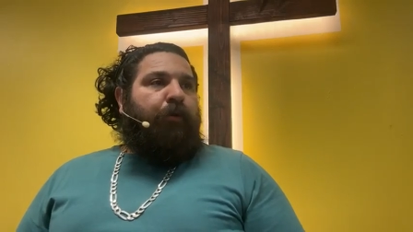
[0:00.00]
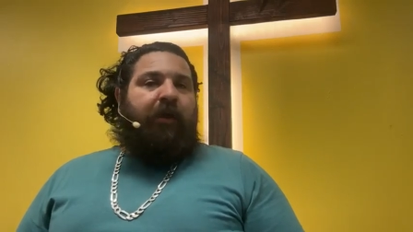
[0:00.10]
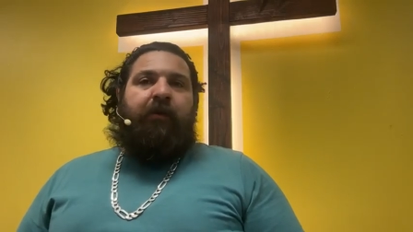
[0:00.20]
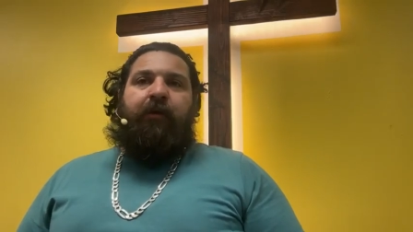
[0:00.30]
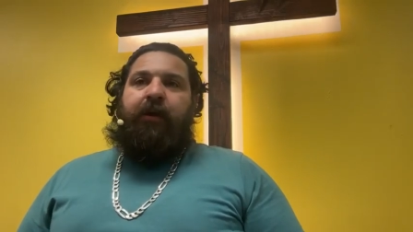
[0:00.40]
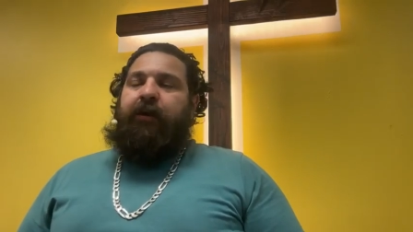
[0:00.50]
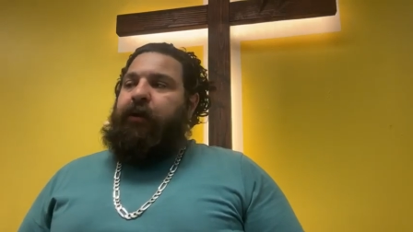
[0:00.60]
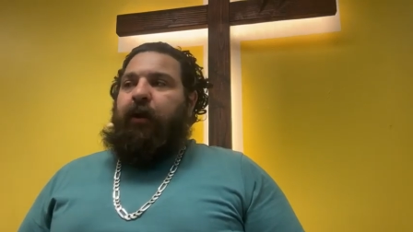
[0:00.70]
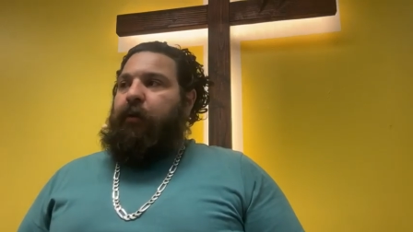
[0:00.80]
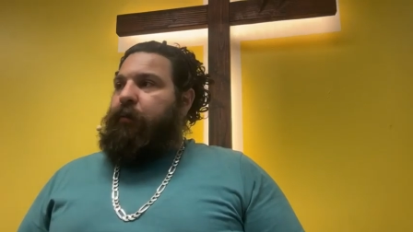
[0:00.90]
Rather than,
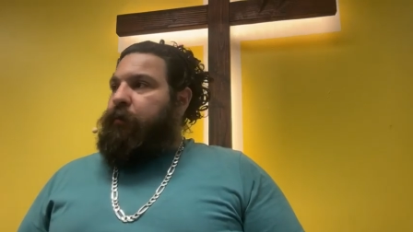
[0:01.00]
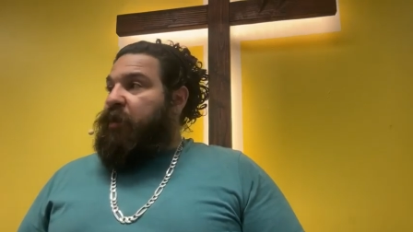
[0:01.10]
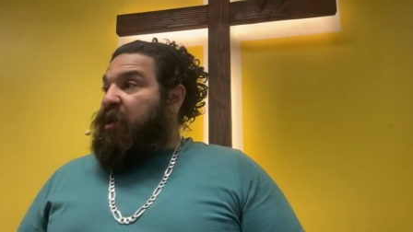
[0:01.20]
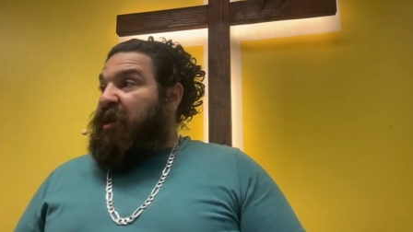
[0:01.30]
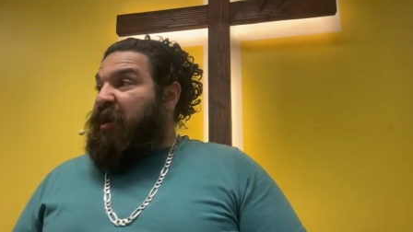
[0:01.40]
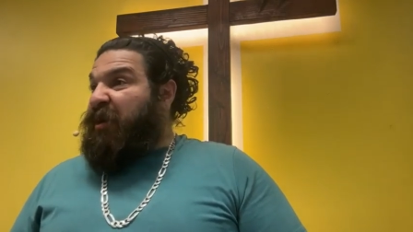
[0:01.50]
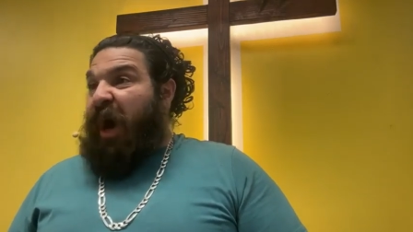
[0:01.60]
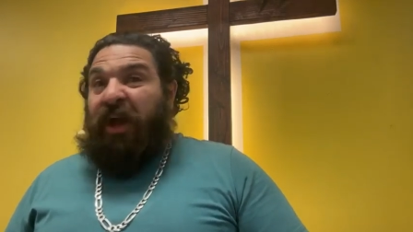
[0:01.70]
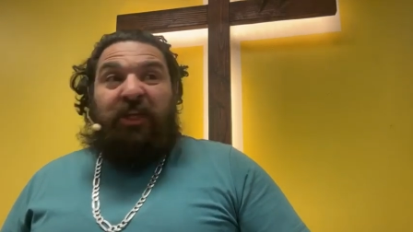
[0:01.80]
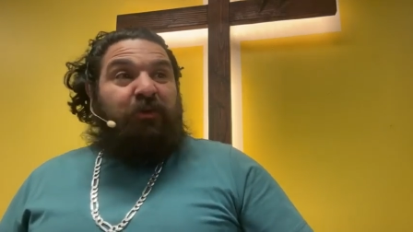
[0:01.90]
you know,
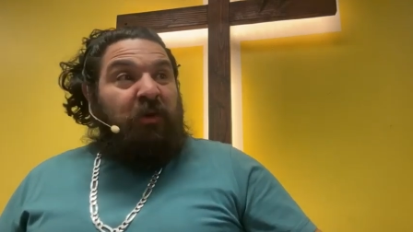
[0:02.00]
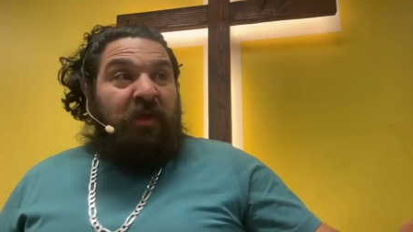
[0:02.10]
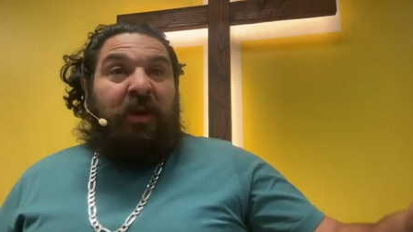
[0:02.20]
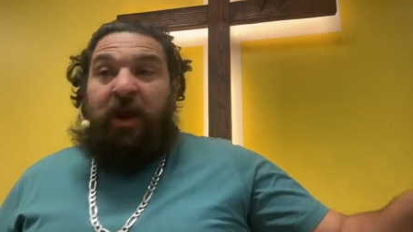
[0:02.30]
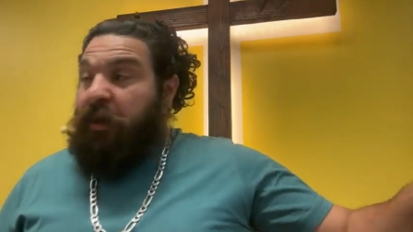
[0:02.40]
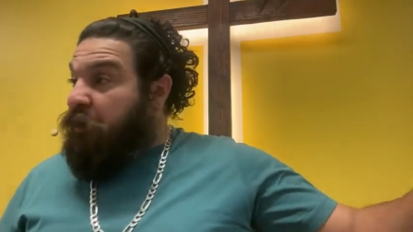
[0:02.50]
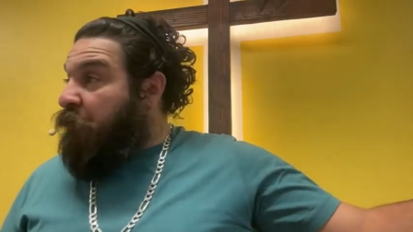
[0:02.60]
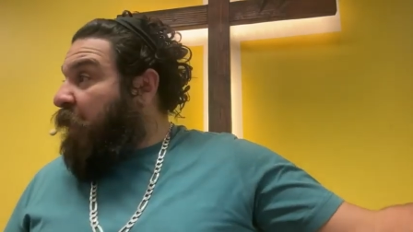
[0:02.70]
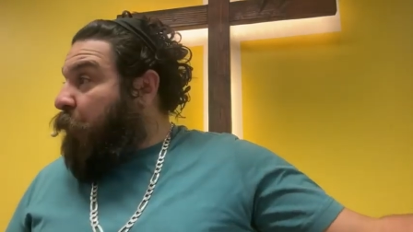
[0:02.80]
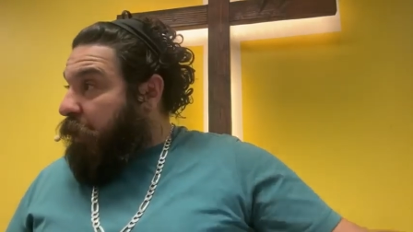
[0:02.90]
God has really done a
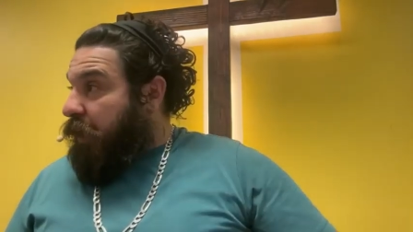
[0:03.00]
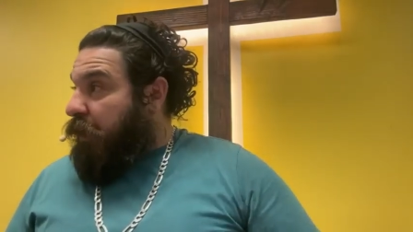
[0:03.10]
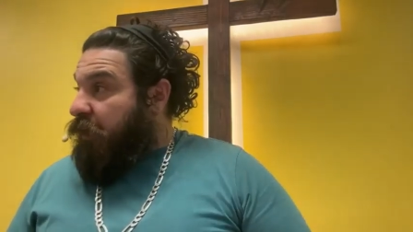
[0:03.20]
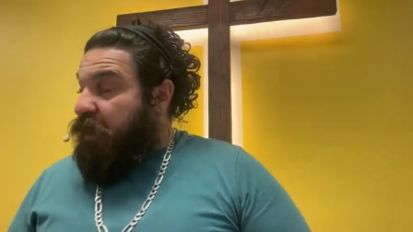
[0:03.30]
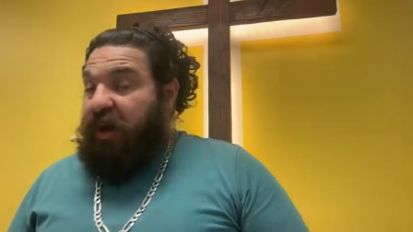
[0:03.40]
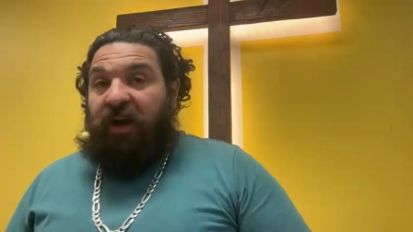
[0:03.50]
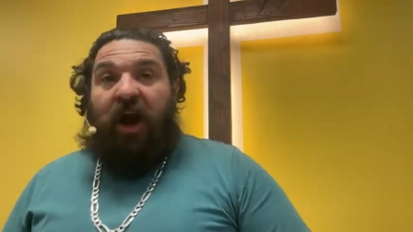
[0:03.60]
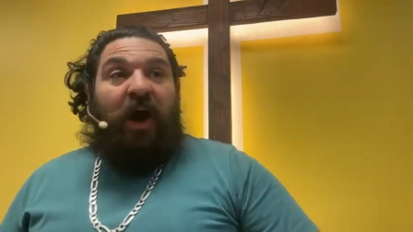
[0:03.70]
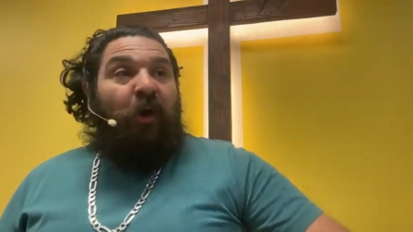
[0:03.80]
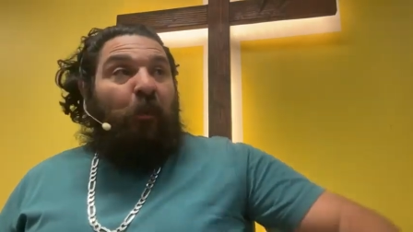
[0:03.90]
great work here.
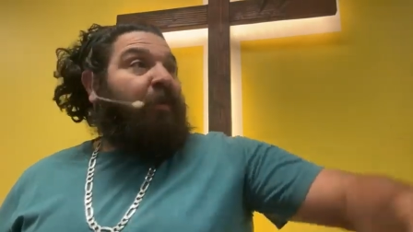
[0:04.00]
God